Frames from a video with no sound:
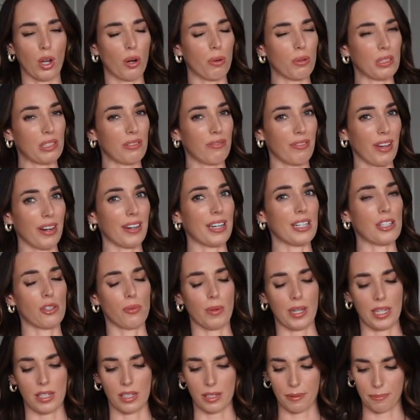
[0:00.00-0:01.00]
Oh, it's very
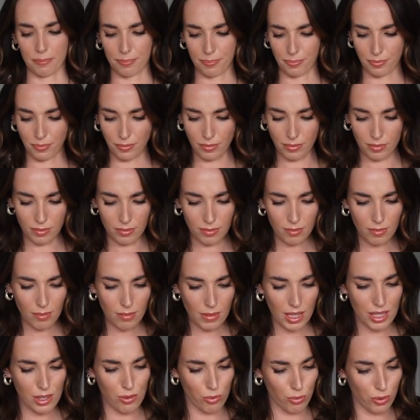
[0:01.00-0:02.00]
sweet.
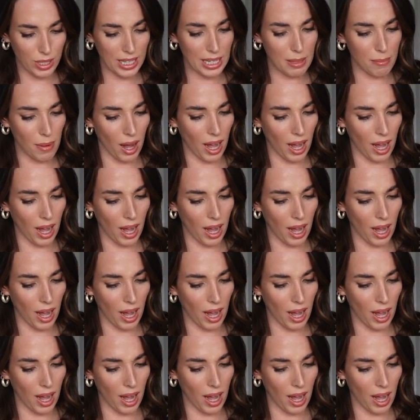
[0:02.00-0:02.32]
It's really